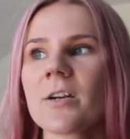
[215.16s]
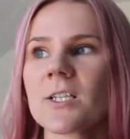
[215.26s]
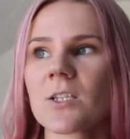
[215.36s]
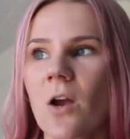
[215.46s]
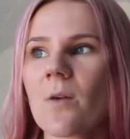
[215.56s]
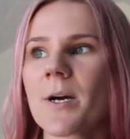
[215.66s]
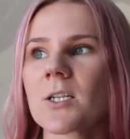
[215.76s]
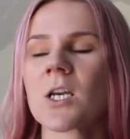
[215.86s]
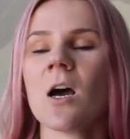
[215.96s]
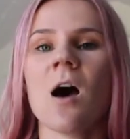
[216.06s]
is so
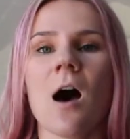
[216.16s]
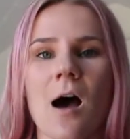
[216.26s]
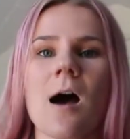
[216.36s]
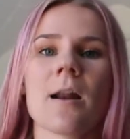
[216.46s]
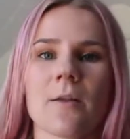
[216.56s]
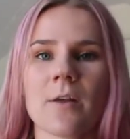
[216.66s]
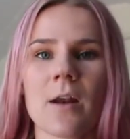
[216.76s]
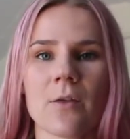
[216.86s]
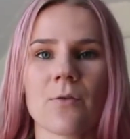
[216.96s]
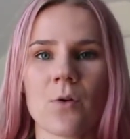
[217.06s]
much harder than
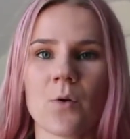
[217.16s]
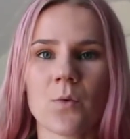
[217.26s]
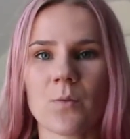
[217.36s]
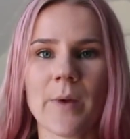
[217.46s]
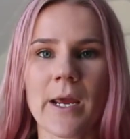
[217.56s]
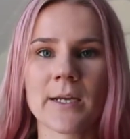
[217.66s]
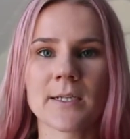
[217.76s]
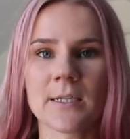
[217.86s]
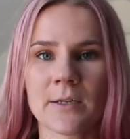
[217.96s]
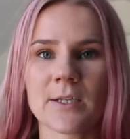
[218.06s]
I thought it would be.
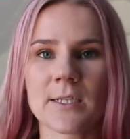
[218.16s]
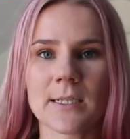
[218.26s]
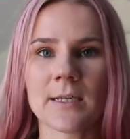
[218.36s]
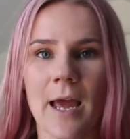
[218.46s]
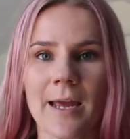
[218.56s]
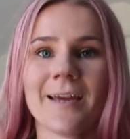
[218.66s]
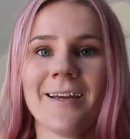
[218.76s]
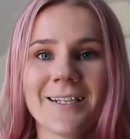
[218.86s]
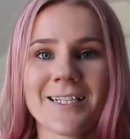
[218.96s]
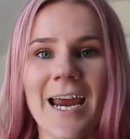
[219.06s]
Seriously, like
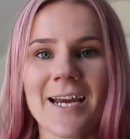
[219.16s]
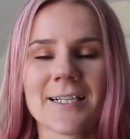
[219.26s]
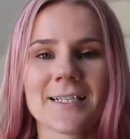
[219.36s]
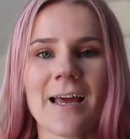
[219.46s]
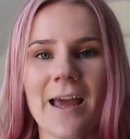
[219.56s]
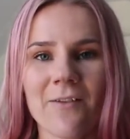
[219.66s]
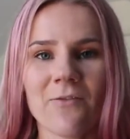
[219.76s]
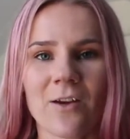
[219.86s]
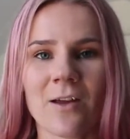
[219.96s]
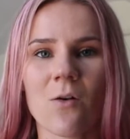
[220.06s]
it takes
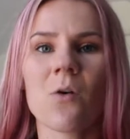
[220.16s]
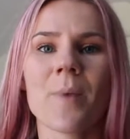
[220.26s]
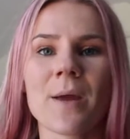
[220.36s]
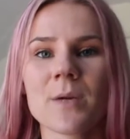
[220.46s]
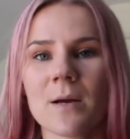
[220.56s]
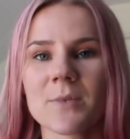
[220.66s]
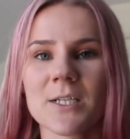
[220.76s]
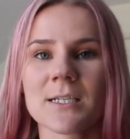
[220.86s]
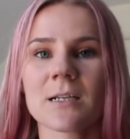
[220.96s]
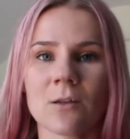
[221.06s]
effort. Or maybe I'm
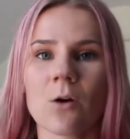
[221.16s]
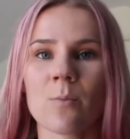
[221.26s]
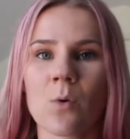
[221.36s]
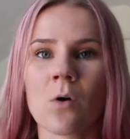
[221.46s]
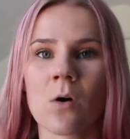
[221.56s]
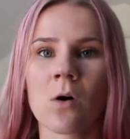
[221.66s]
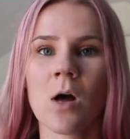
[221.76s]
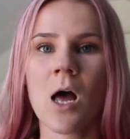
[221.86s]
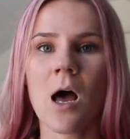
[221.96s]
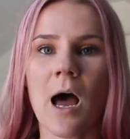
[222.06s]
just a lot more
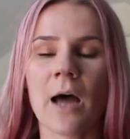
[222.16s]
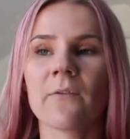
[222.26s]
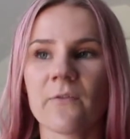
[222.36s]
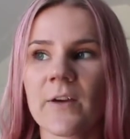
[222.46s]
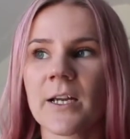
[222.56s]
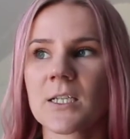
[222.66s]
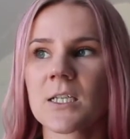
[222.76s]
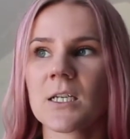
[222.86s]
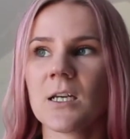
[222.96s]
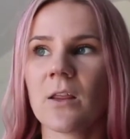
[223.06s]

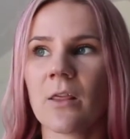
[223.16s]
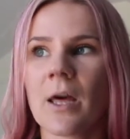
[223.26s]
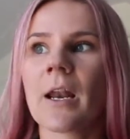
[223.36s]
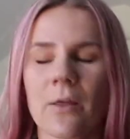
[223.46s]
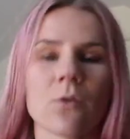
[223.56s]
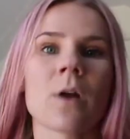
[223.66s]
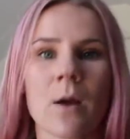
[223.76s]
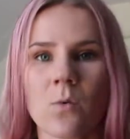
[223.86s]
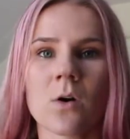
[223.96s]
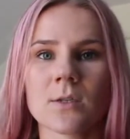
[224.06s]
unfit than I thought I
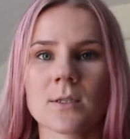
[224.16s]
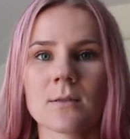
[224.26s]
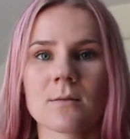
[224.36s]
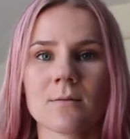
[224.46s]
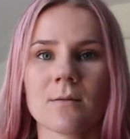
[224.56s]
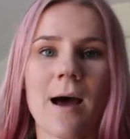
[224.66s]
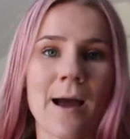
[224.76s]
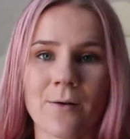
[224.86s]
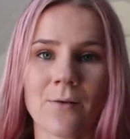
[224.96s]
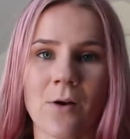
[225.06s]
was.
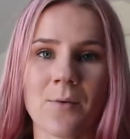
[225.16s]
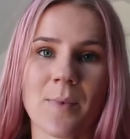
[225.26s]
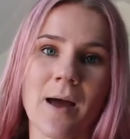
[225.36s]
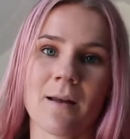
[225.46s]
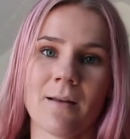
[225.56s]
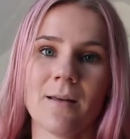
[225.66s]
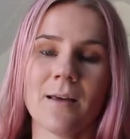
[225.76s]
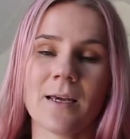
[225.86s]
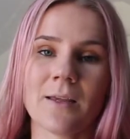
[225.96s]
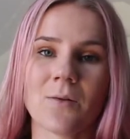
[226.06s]
I don't know, but
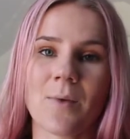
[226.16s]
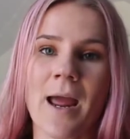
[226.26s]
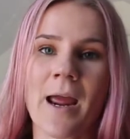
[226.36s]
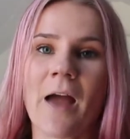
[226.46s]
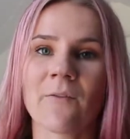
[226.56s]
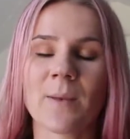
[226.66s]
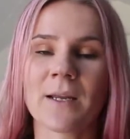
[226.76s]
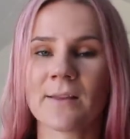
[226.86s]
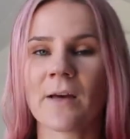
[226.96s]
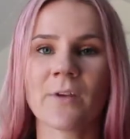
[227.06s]
either way, I've
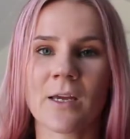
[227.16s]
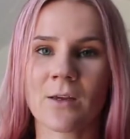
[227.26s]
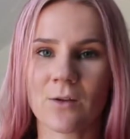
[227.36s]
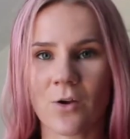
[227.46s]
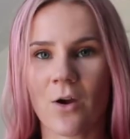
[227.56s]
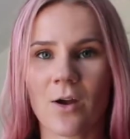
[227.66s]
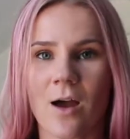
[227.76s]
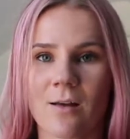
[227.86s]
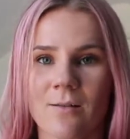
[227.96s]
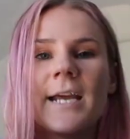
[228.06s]
been loving
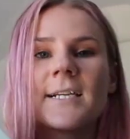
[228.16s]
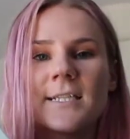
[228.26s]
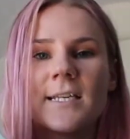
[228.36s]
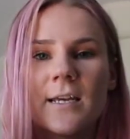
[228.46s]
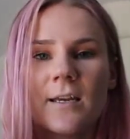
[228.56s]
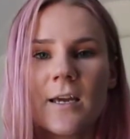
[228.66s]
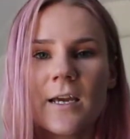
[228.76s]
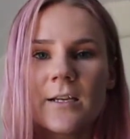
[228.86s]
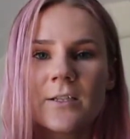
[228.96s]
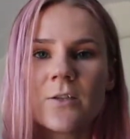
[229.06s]
yoga. Next thing
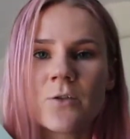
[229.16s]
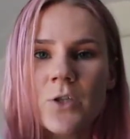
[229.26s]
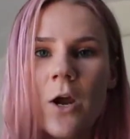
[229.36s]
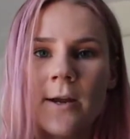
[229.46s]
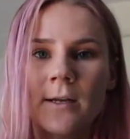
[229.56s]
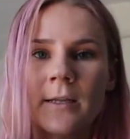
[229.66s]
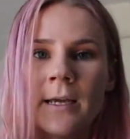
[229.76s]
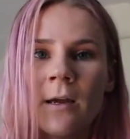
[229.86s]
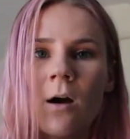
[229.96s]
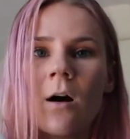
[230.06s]
is
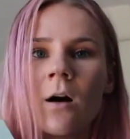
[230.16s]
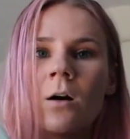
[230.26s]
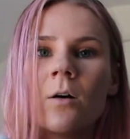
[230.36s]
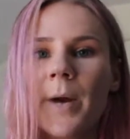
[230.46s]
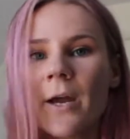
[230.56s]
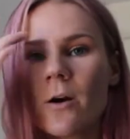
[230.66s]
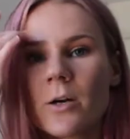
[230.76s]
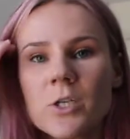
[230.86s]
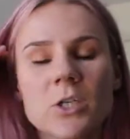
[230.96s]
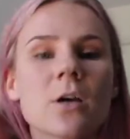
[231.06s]
journaling. Oh my
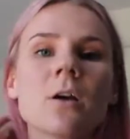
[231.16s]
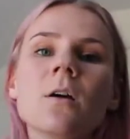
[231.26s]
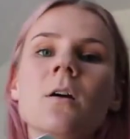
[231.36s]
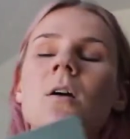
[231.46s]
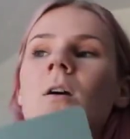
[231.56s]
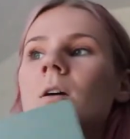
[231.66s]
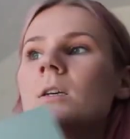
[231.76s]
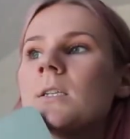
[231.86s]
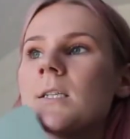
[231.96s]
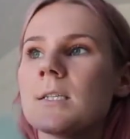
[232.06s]
gosh.
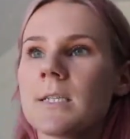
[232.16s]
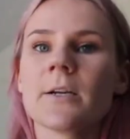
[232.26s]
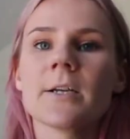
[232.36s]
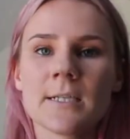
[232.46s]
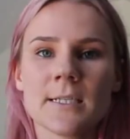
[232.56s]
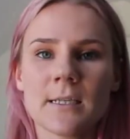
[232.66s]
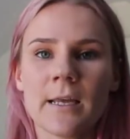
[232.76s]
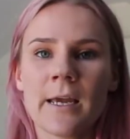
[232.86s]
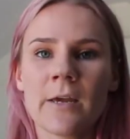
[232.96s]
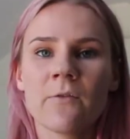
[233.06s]

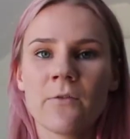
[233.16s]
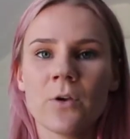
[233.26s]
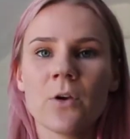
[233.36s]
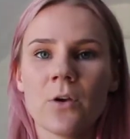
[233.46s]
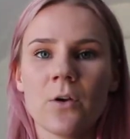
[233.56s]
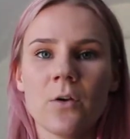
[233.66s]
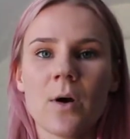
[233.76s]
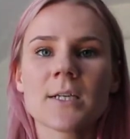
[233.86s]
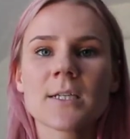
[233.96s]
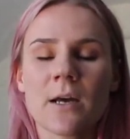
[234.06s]
Seriously, if you
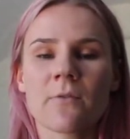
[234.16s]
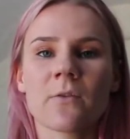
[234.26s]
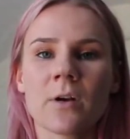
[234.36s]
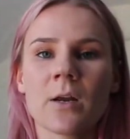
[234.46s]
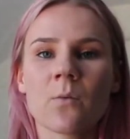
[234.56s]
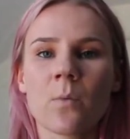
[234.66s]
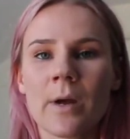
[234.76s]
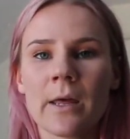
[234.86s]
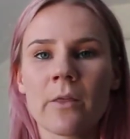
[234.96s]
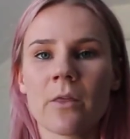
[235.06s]
are suffering
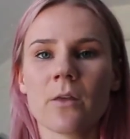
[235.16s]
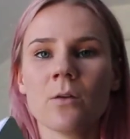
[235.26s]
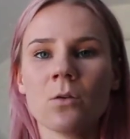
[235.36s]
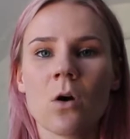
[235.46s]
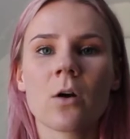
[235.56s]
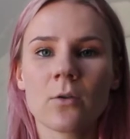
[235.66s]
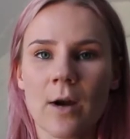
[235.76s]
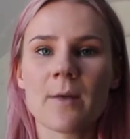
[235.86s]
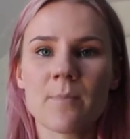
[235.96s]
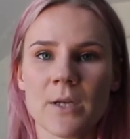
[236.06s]
with not
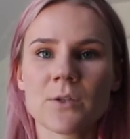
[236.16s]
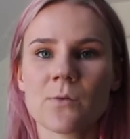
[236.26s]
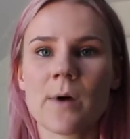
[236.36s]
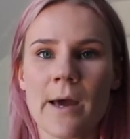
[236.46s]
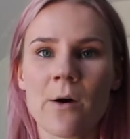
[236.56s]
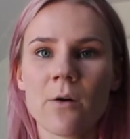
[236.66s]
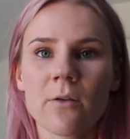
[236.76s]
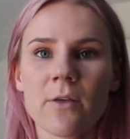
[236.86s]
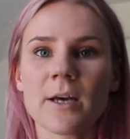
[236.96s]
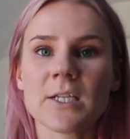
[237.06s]
great mental
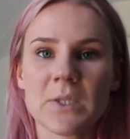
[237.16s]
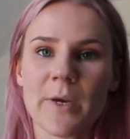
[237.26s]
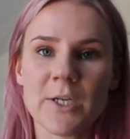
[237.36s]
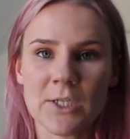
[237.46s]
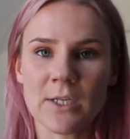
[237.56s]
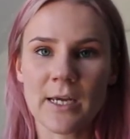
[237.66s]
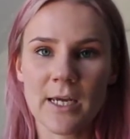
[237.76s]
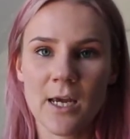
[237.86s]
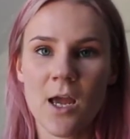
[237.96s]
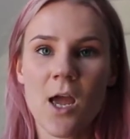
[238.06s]
health,
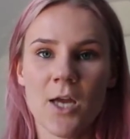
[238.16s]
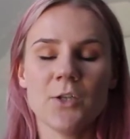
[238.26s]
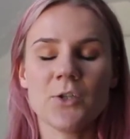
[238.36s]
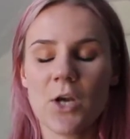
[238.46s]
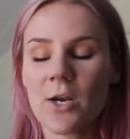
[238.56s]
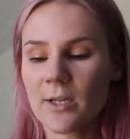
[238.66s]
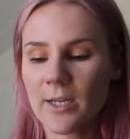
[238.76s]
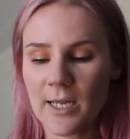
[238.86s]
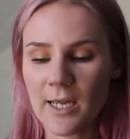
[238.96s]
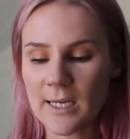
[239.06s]
especially,
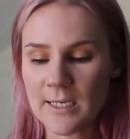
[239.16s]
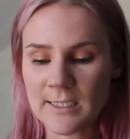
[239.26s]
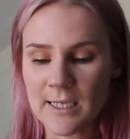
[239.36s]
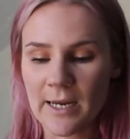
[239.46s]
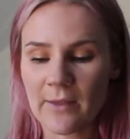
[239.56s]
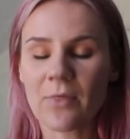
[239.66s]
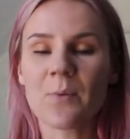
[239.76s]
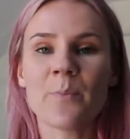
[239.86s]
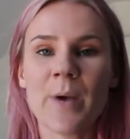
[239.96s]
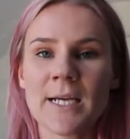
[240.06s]
journaling is like the
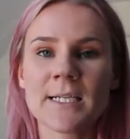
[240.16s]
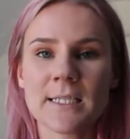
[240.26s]
best